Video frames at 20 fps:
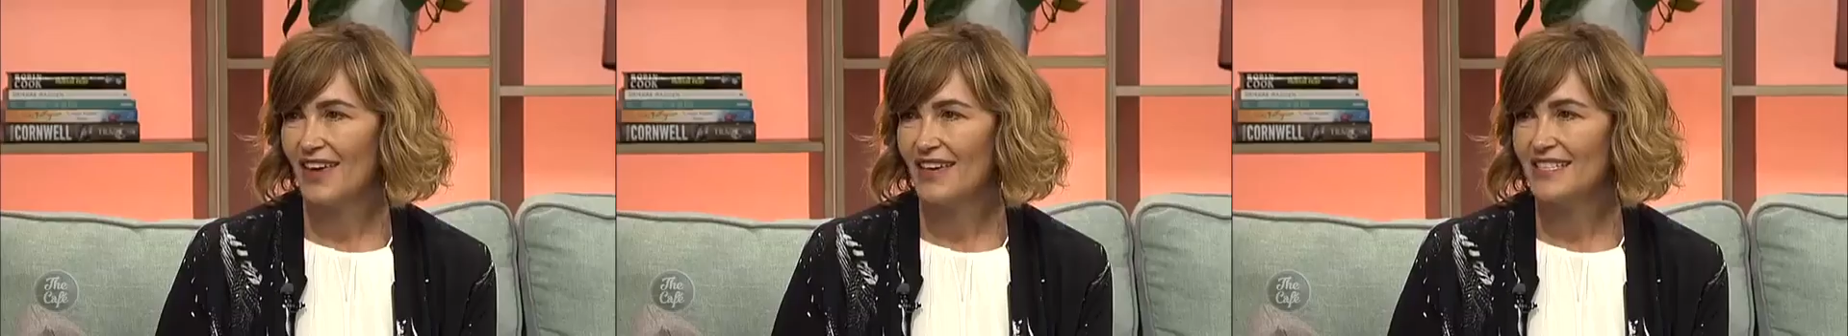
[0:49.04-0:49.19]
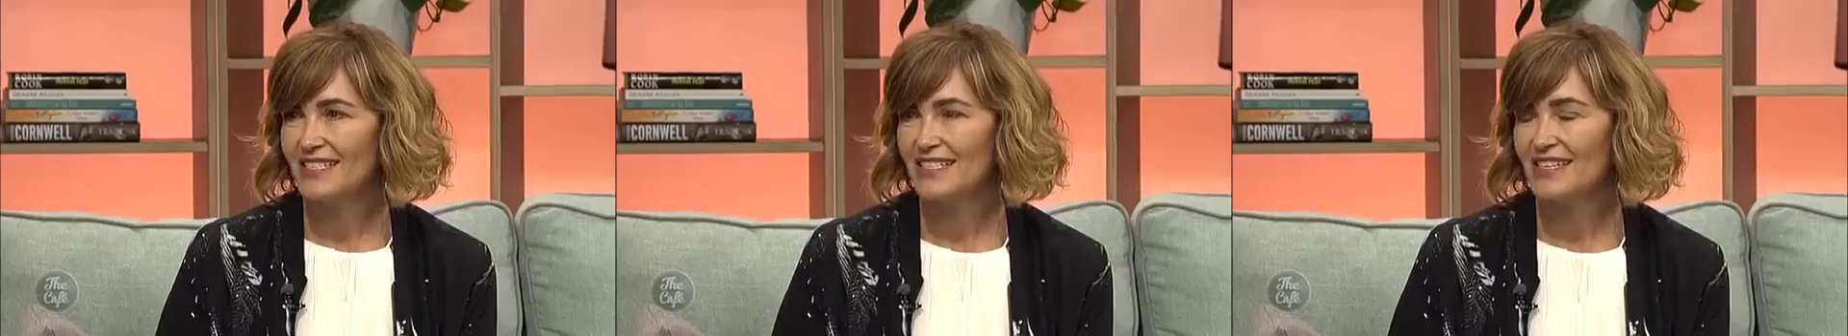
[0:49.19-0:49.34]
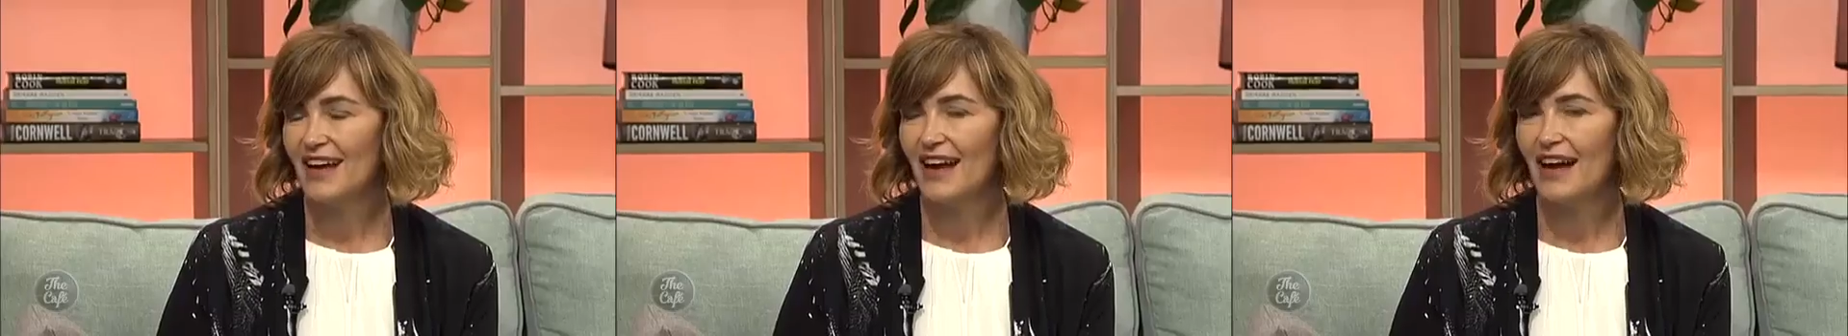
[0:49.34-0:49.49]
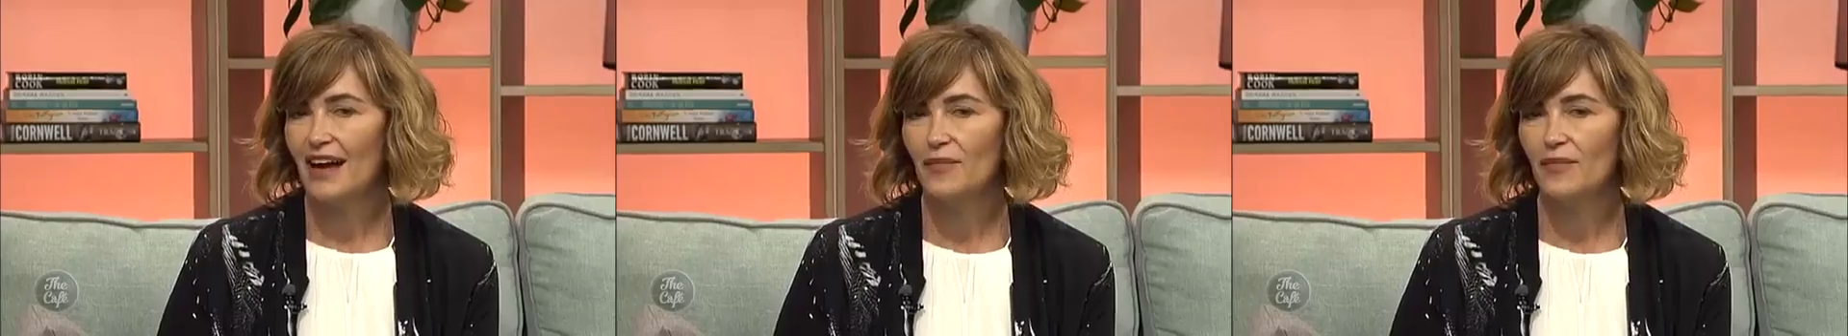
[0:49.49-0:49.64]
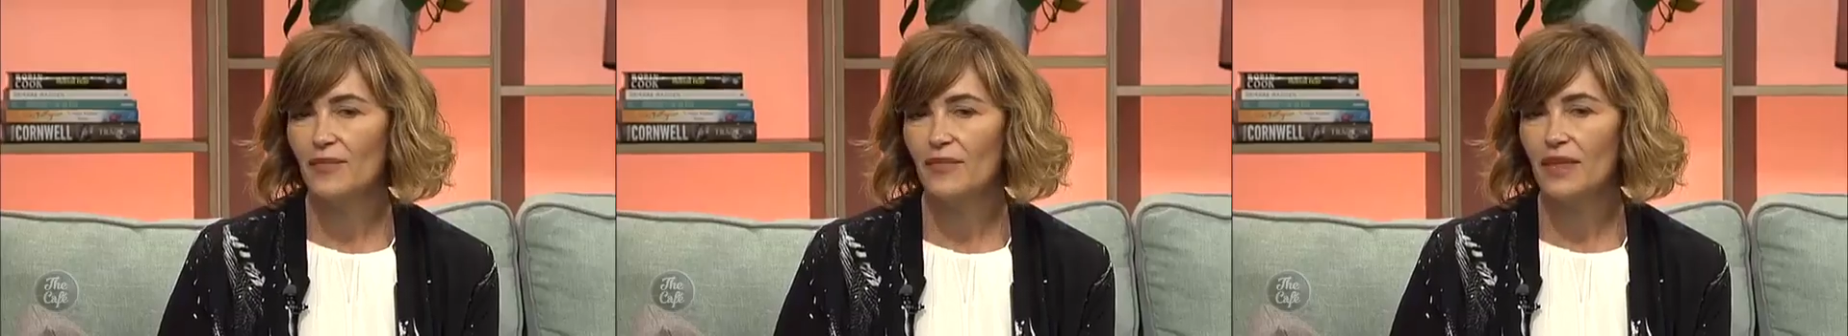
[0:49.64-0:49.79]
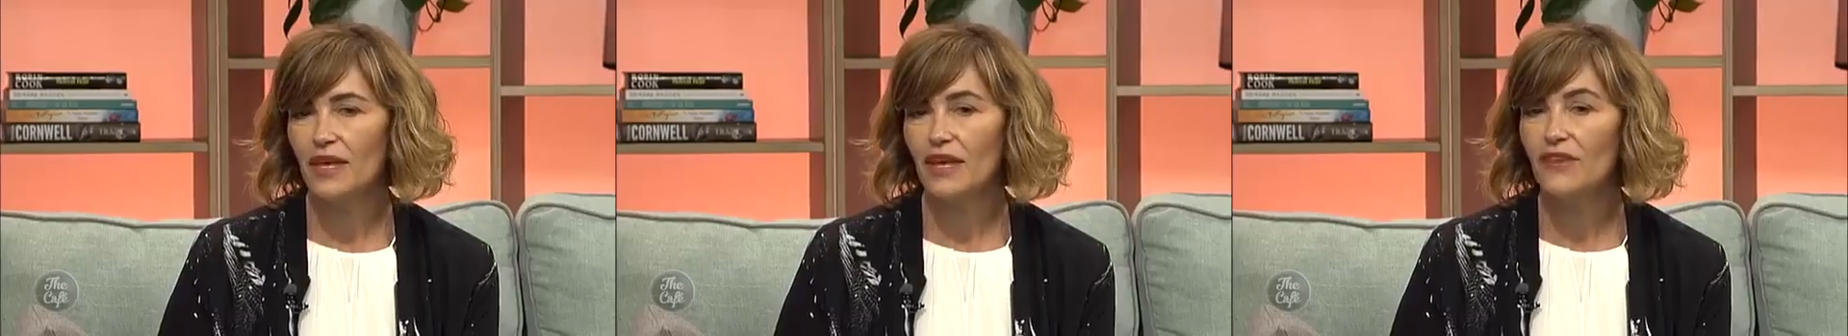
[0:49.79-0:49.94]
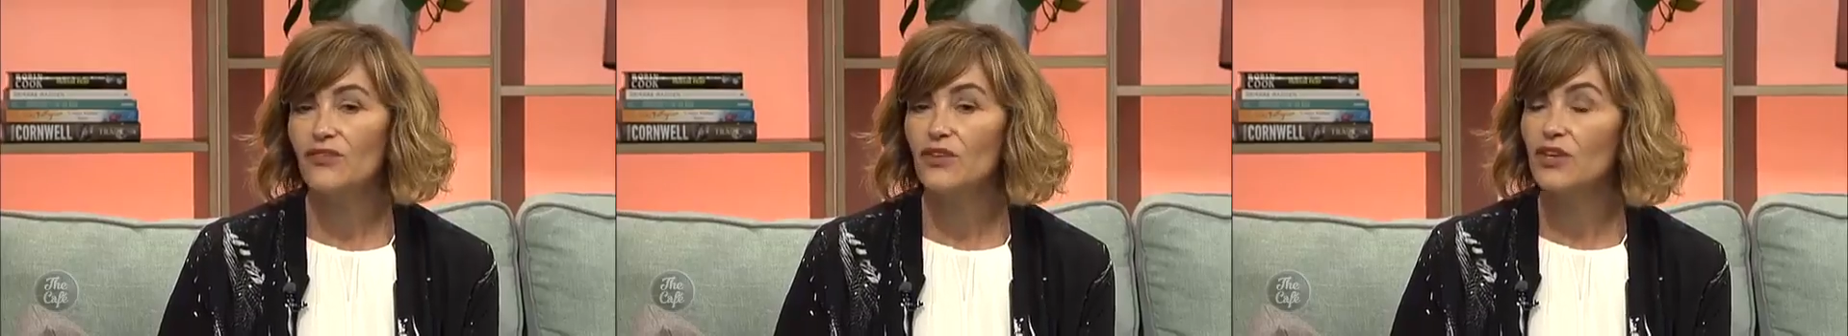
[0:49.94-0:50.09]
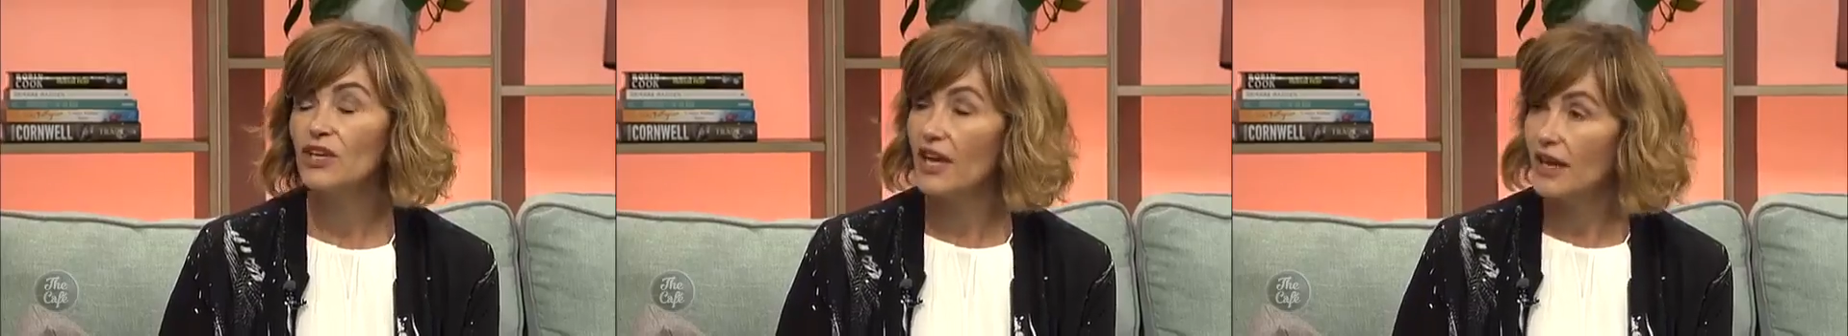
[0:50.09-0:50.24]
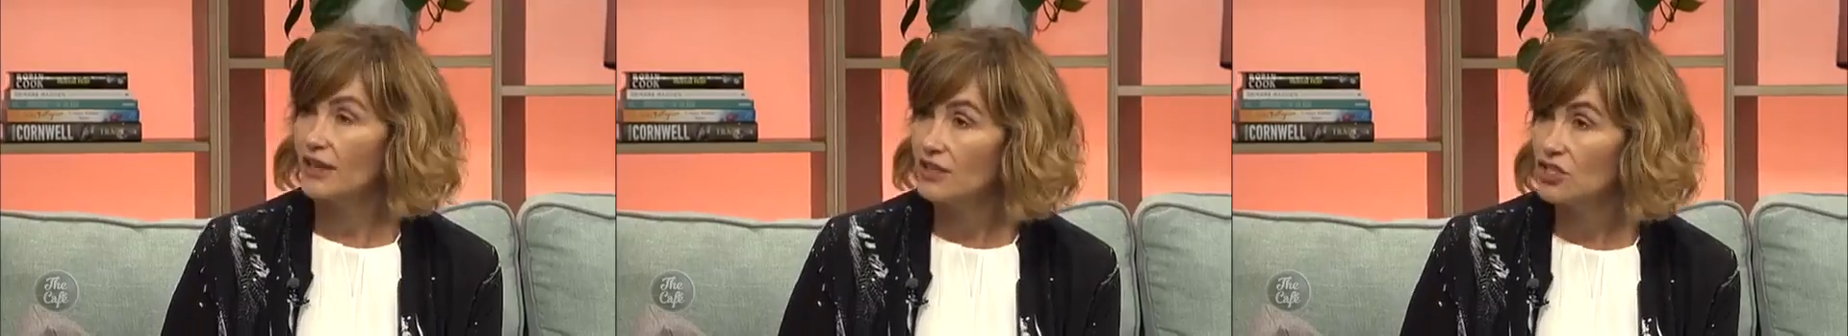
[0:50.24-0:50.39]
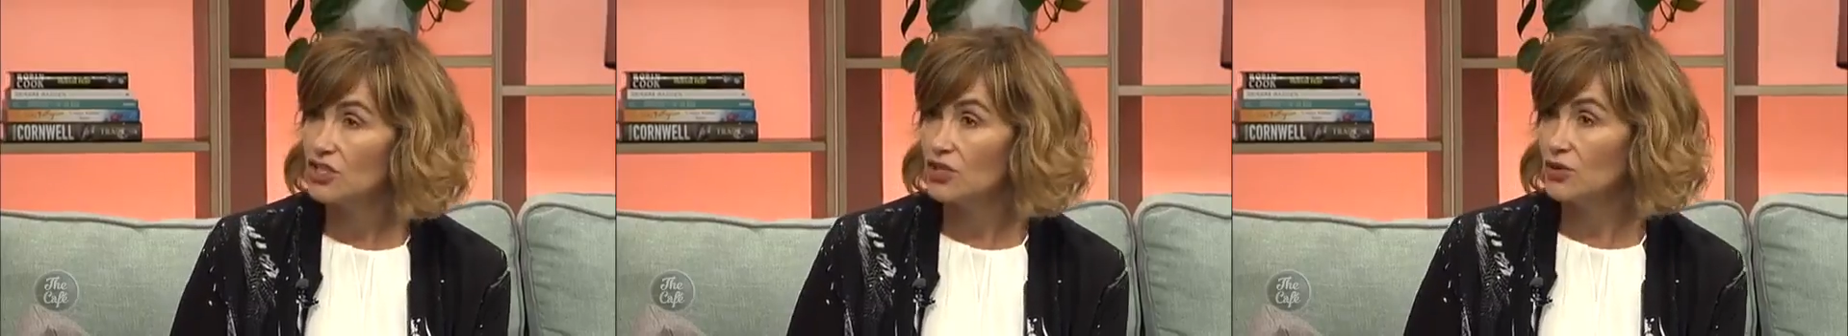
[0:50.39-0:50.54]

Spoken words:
that. If you're going to